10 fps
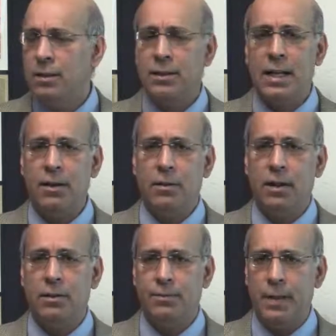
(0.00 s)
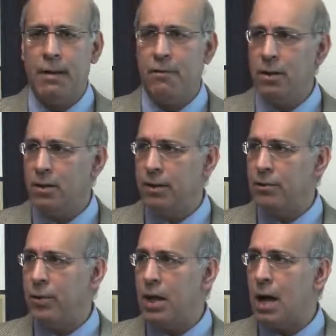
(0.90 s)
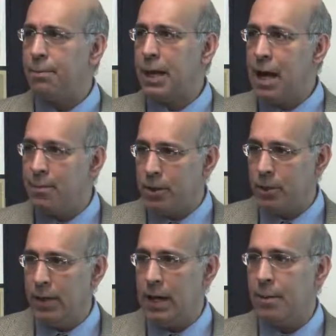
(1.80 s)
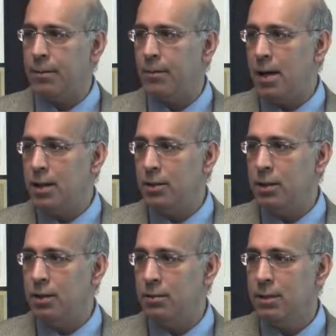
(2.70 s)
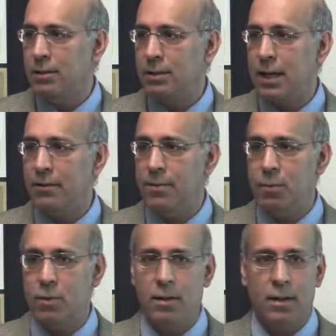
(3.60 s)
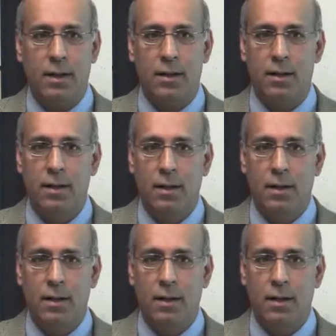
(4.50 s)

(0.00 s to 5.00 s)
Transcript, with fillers: does, any, does everyone know the difference between optometry and ophthalmology? That's kind of an important thing.